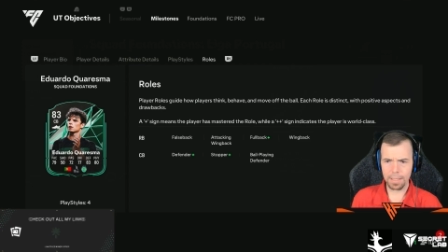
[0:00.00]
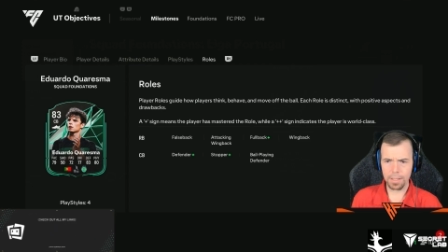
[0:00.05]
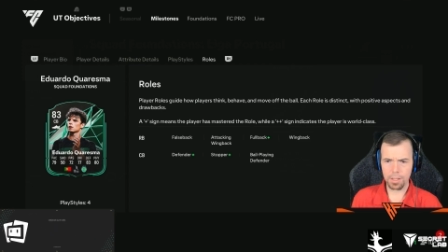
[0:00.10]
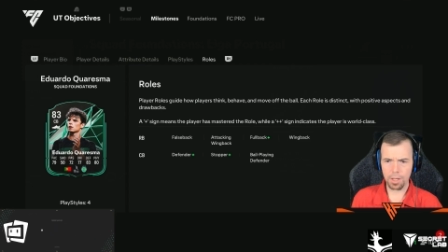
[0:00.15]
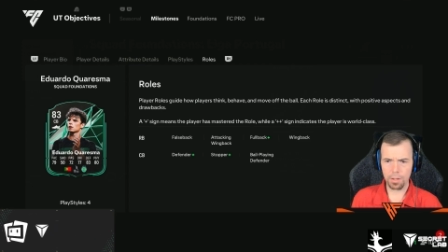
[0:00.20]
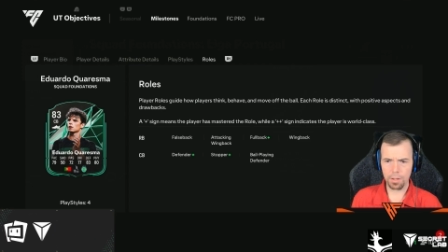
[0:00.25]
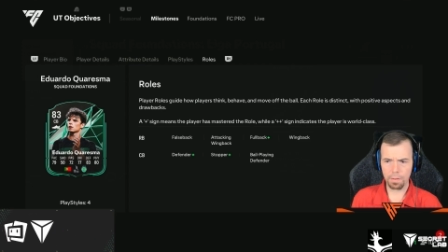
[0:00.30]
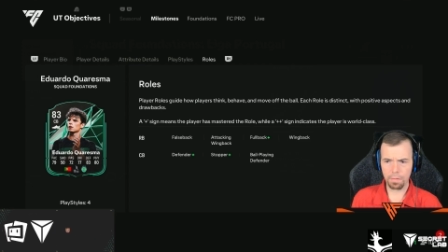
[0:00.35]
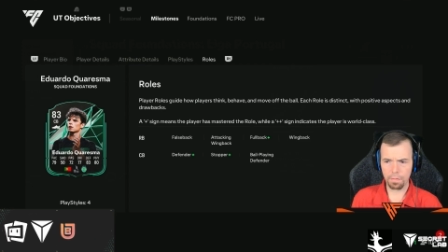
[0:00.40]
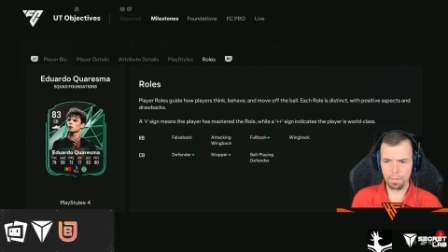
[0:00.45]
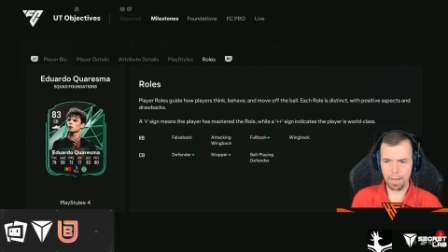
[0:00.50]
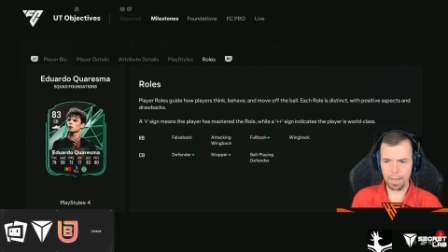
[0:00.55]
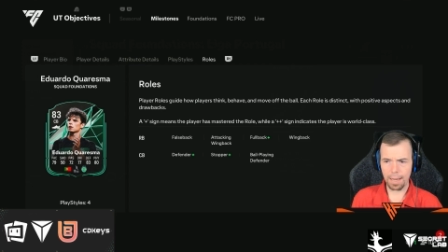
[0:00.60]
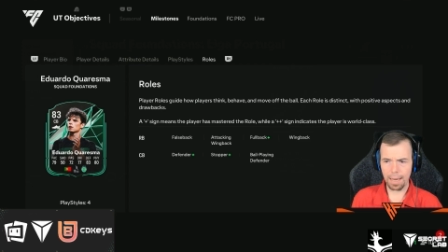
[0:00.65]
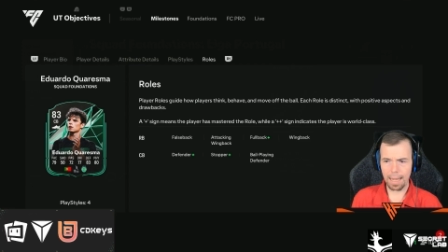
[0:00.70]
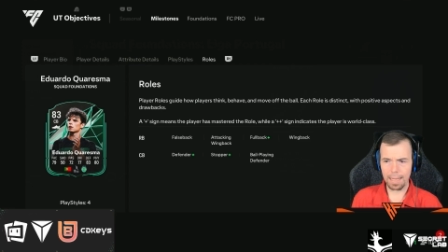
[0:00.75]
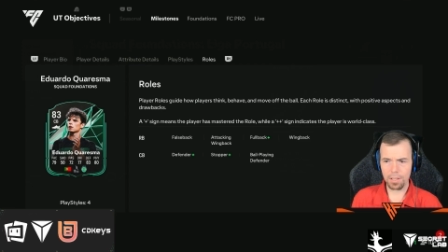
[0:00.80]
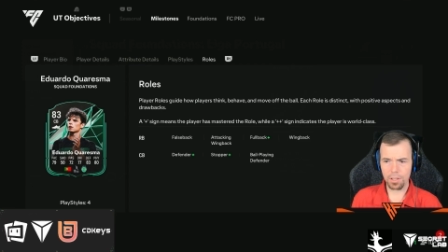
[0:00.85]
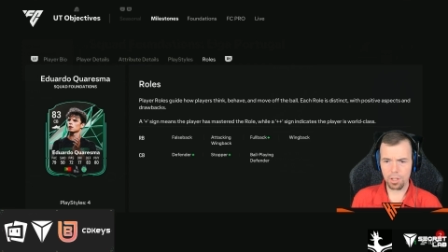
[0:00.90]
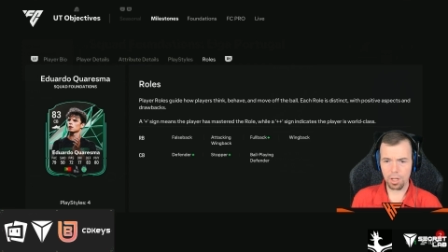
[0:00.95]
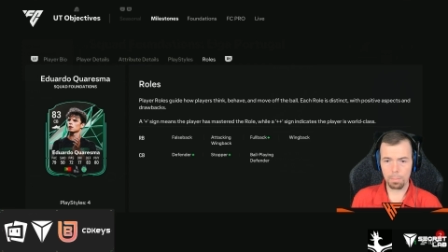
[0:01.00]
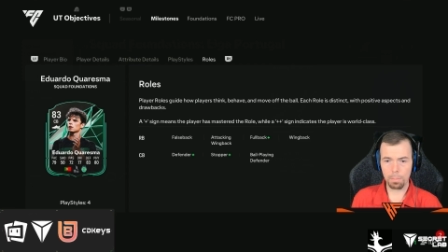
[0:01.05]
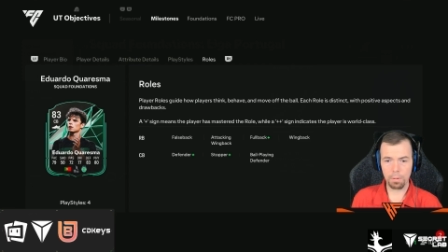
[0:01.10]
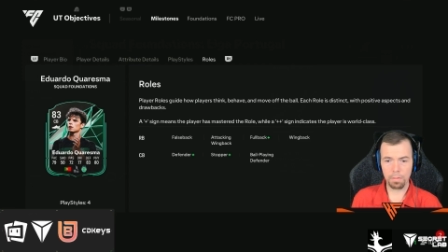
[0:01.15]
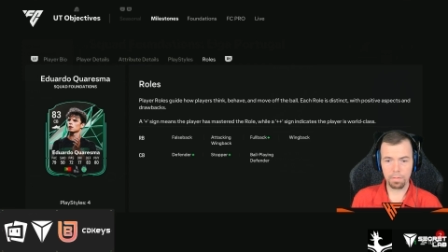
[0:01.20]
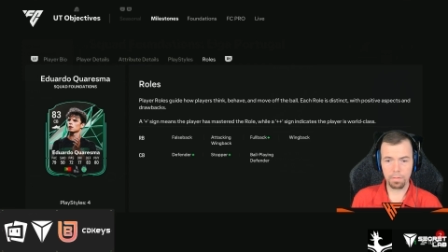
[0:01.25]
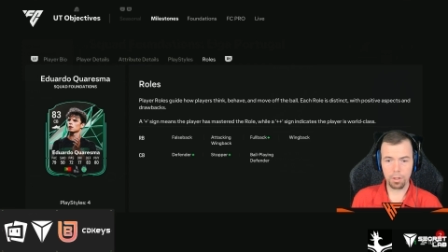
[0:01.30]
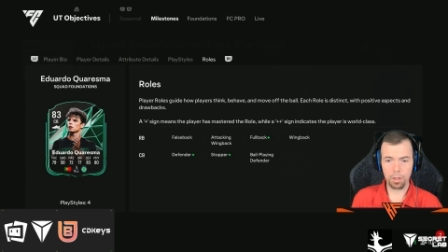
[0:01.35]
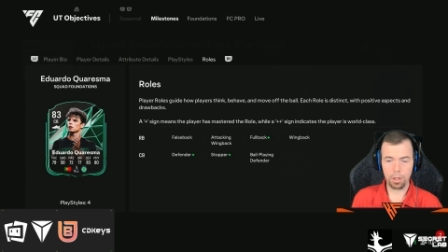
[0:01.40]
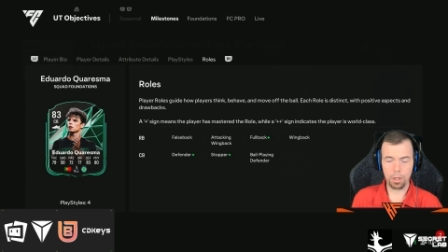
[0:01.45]
and he's got defender and
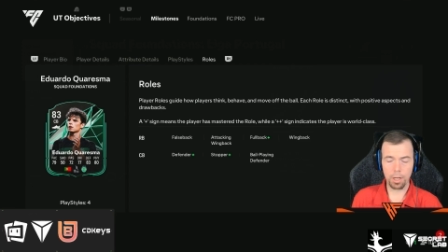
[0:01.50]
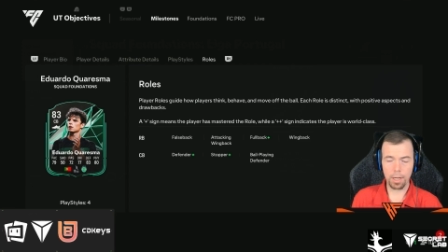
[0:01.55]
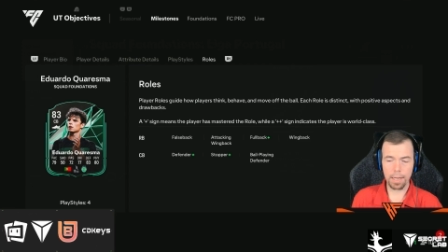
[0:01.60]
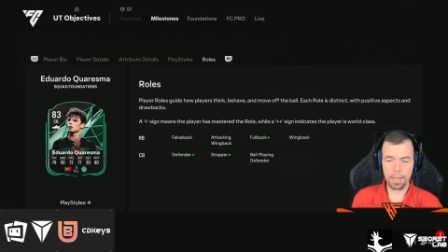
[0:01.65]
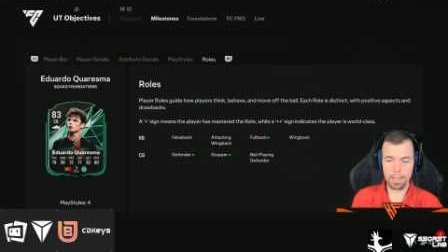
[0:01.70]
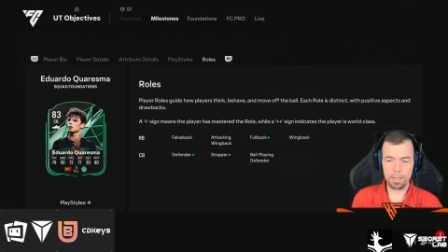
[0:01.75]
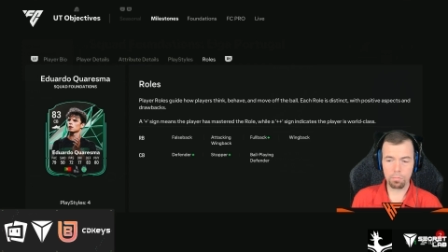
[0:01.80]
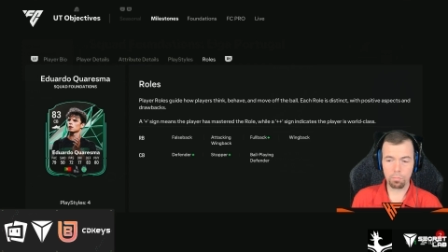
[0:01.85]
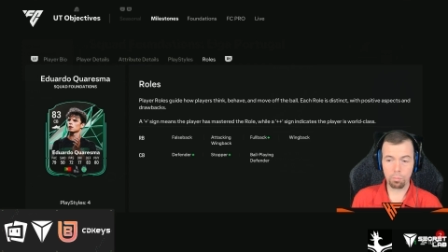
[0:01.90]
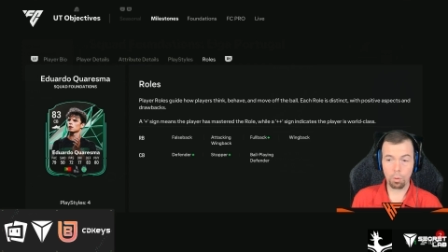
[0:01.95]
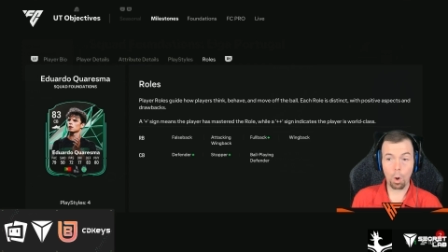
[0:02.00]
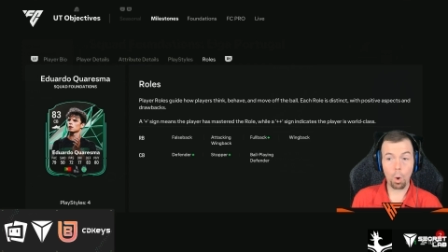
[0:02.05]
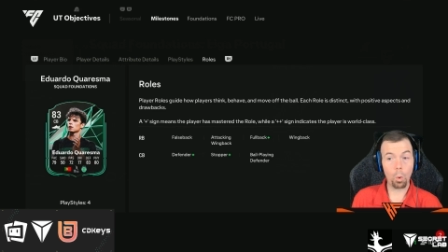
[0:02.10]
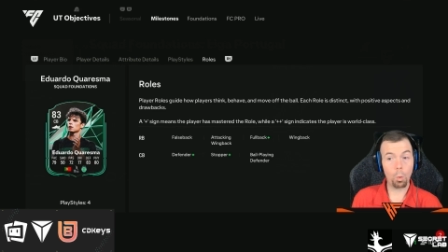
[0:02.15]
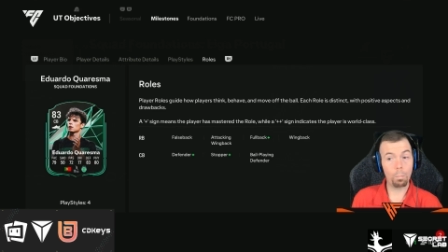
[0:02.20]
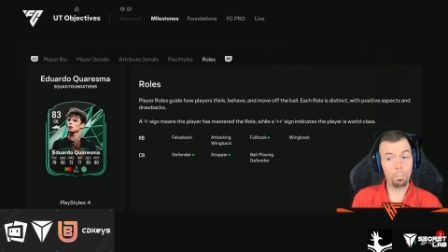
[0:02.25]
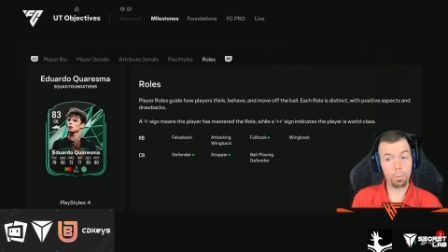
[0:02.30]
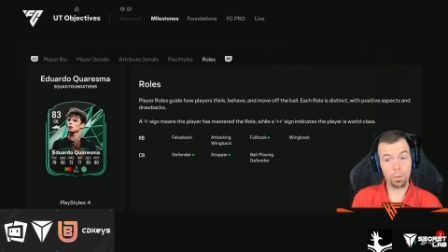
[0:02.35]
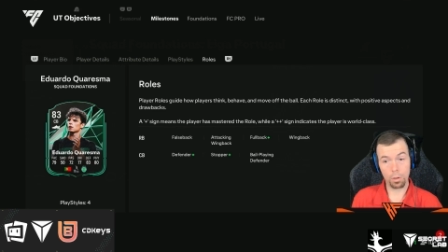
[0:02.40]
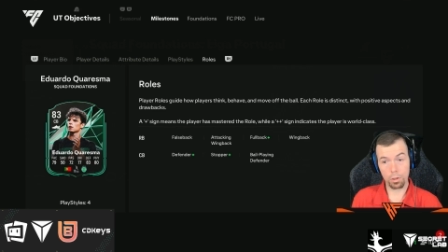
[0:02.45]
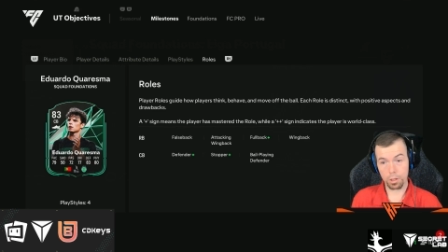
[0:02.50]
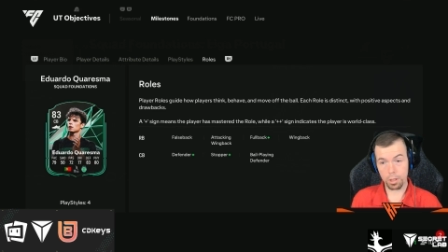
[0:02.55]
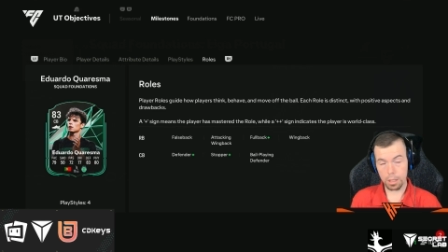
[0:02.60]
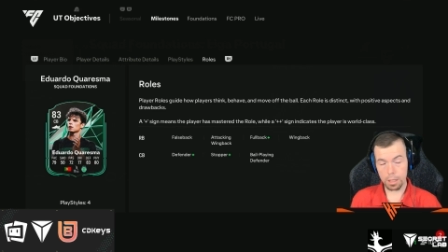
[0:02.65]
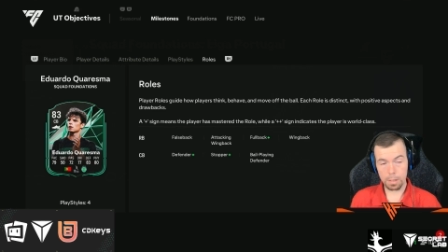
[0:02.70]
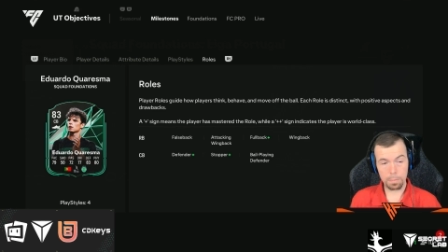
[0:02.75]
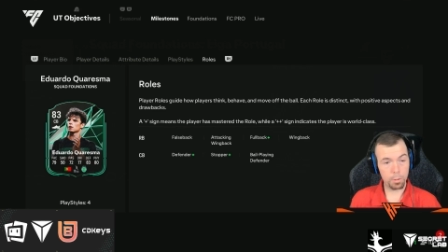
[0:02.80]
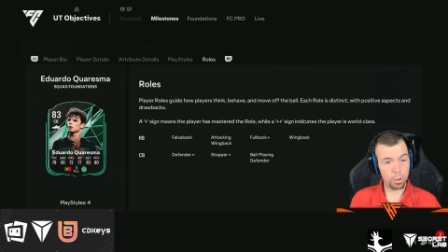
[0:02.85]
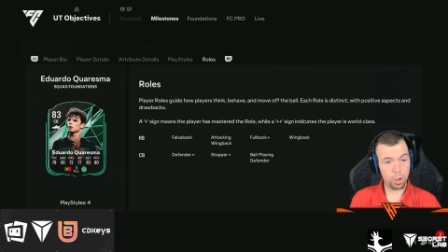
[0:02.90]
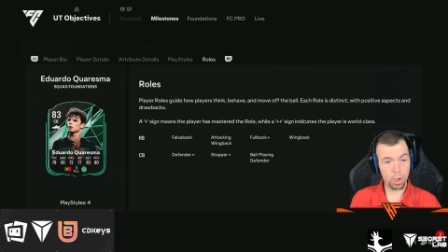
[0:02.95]
stopper for his roll
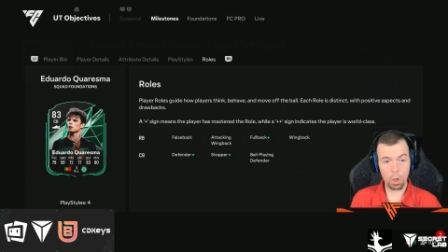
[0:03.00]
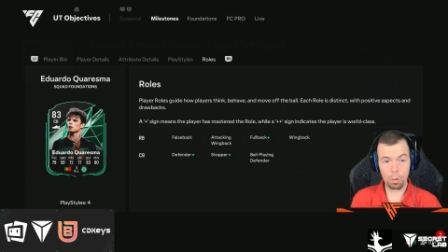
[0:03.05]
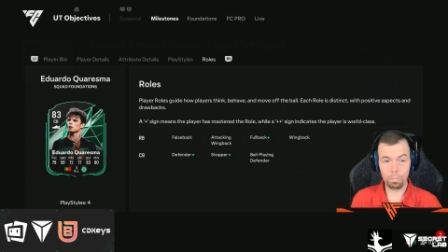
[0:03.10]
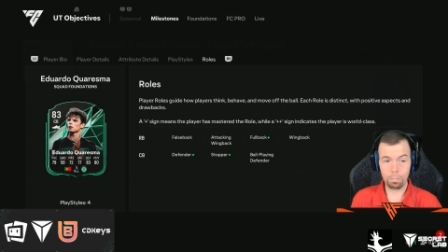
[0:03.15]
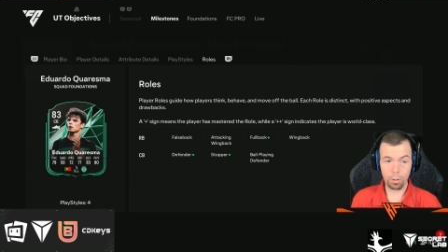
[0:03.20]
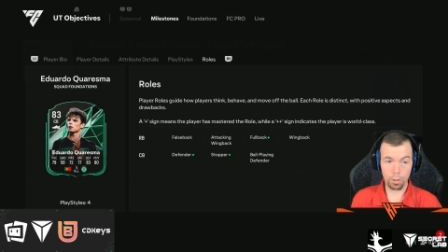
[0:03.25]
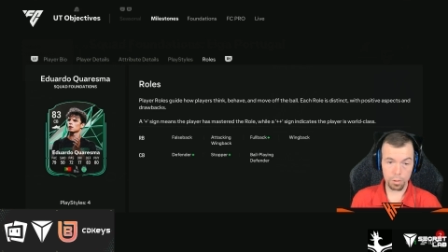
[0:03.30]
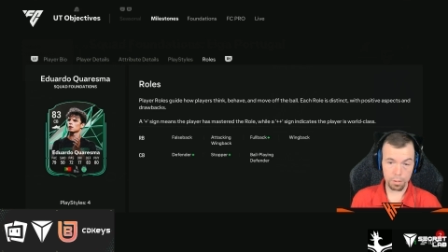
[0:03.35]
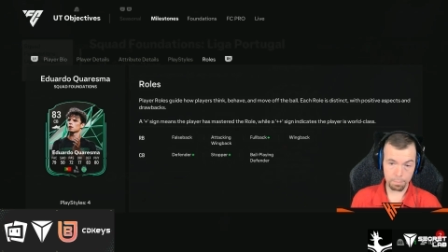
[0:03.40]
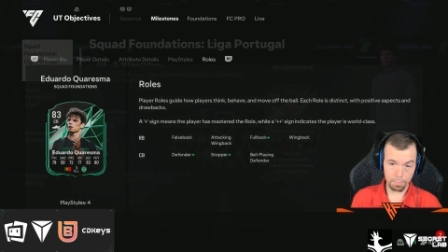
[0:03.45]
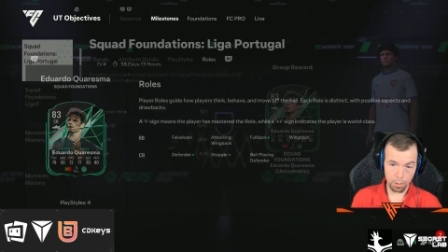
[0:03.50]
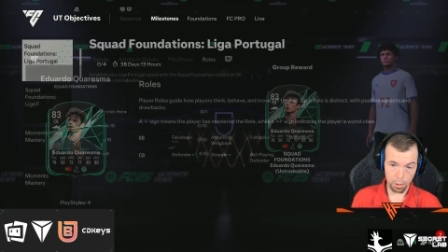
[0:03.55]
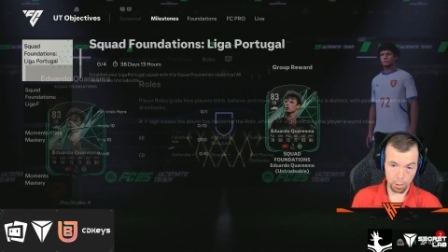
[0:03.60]
pluses, but no plus.